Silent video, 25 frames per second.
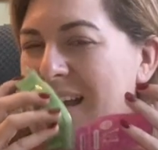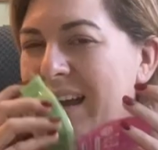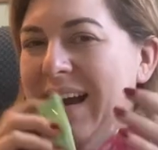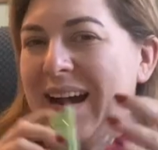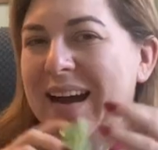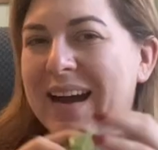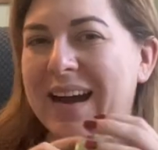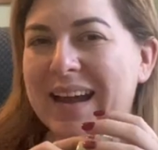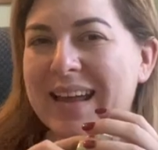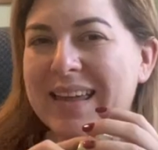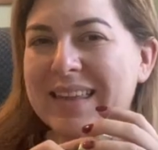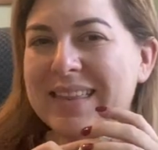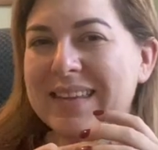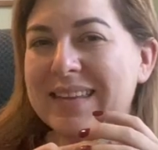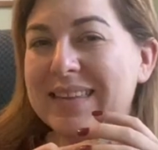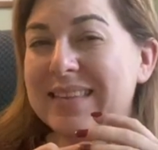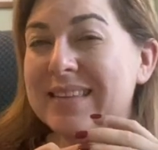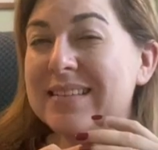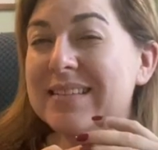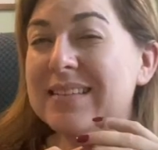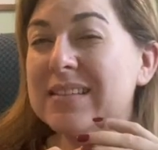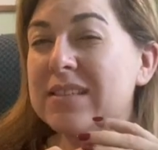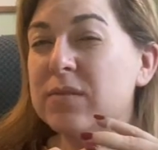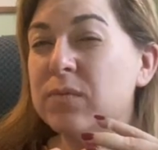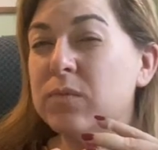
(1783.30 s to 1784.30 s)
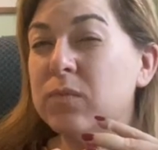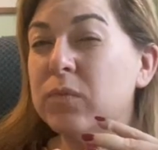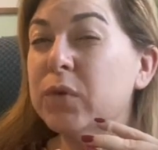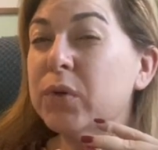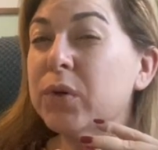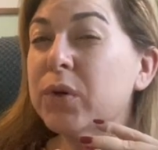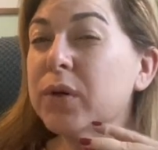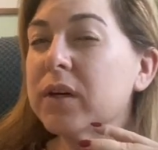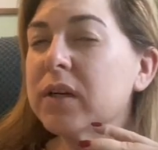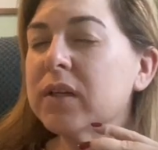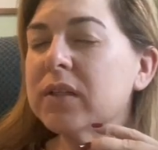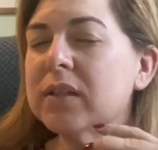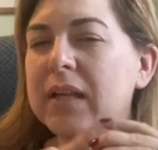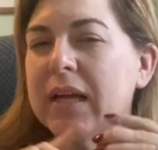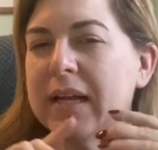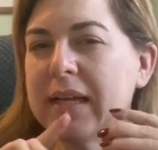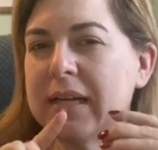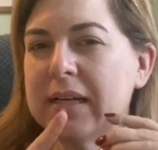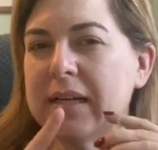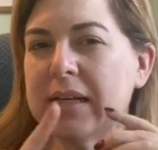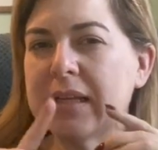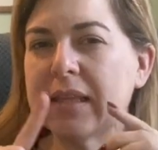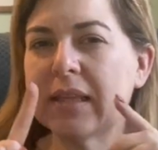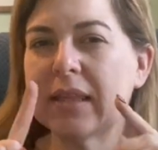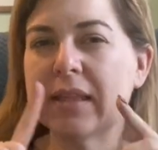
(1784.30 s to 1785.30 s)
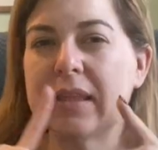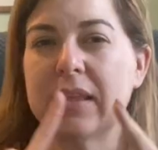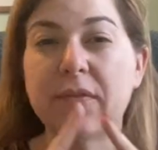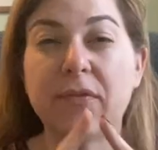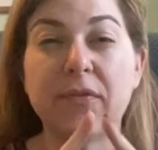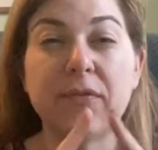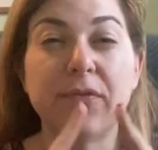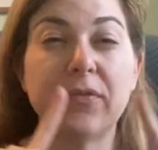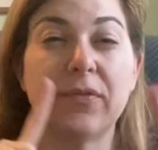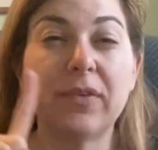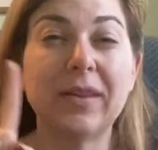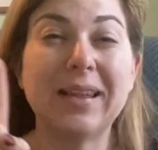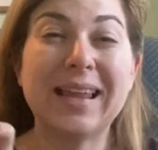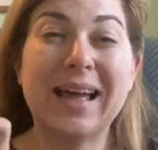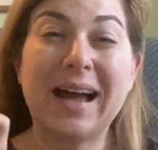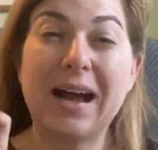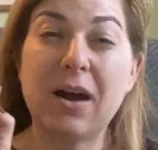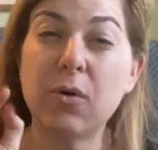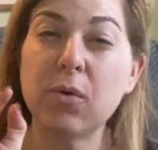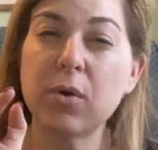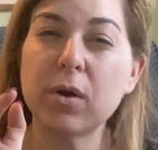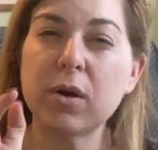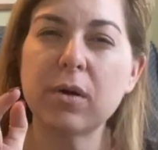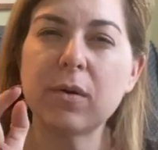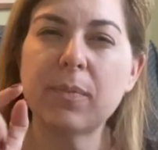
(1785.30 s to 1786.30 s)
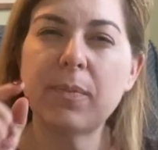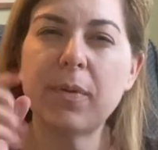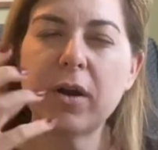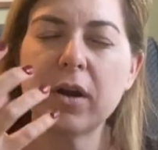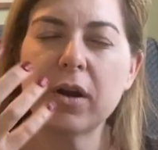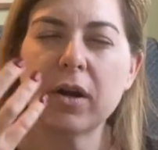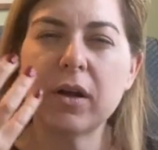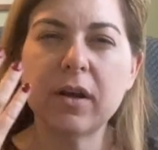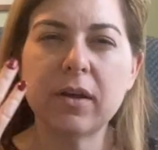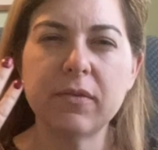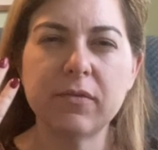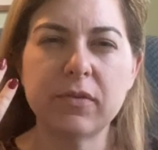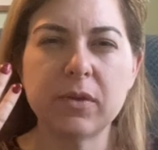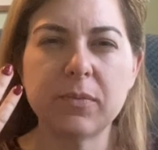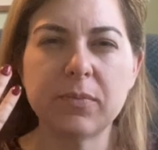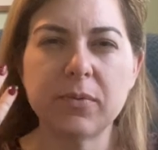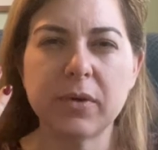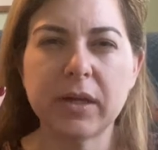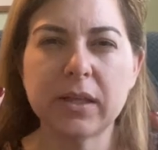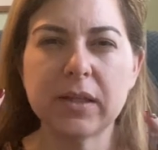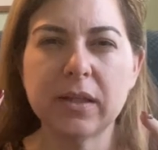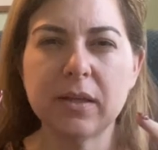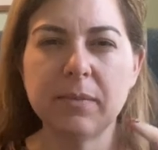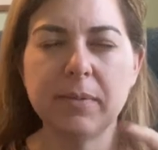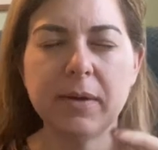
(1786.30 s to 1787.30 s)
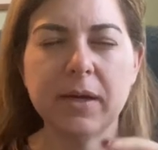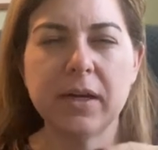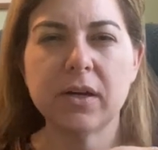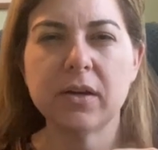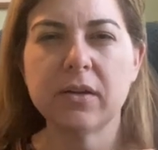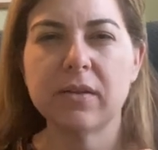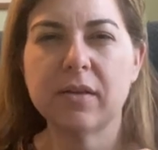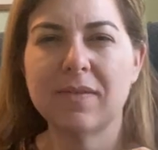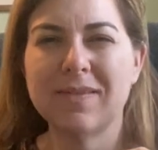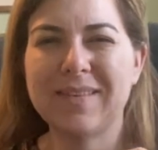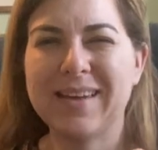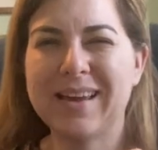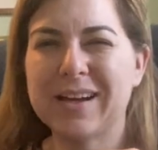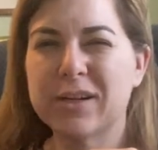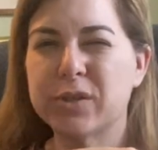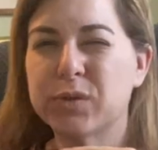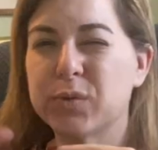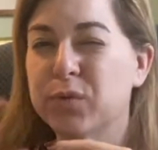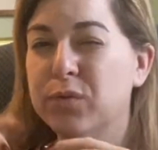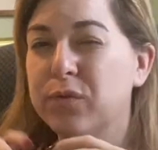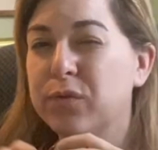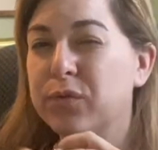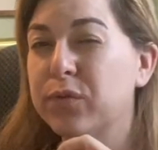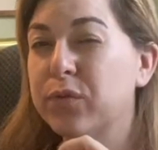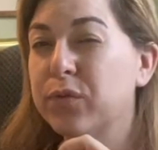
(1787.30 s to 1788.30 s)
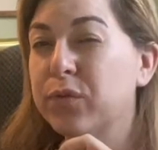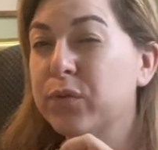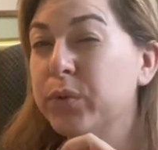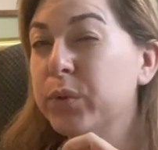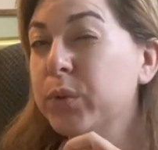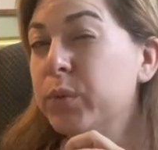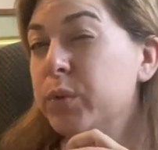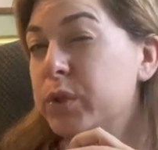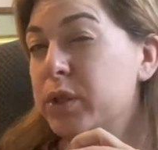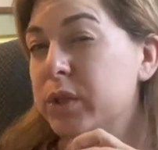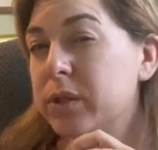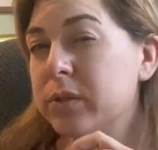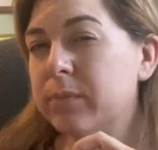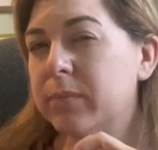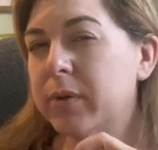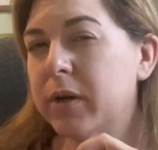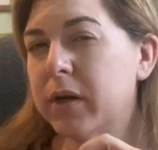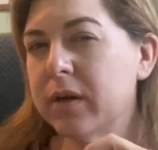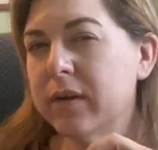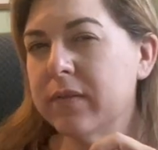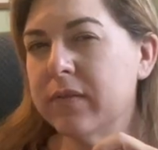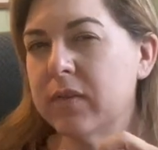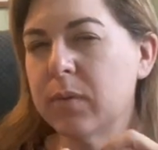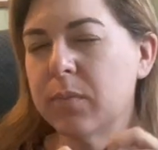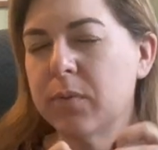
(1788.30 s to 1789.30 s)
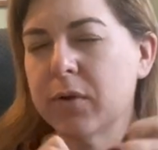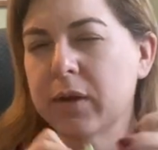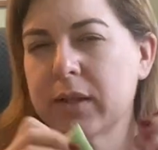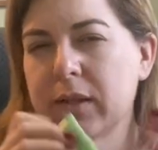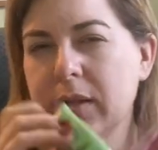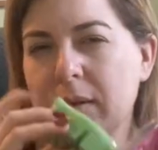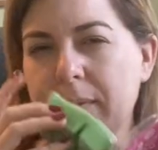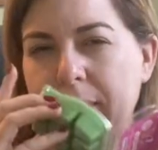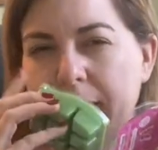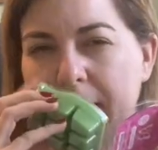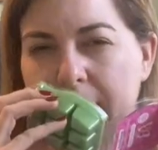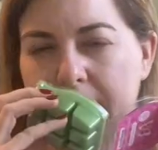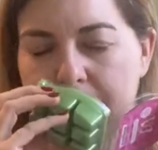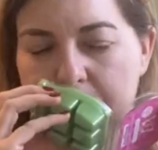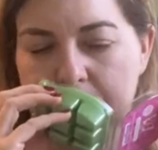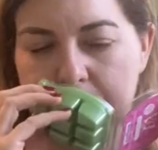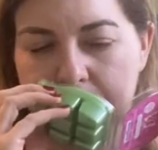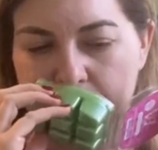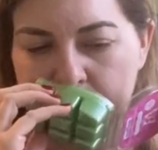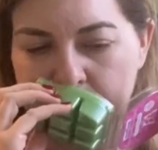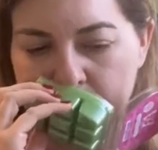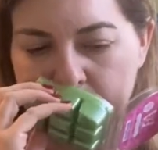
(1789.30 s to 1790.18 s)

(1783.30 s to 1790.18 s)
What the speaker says: I think this is more like the flower part of the prickly pear than the actual fruit part of the prickly pear.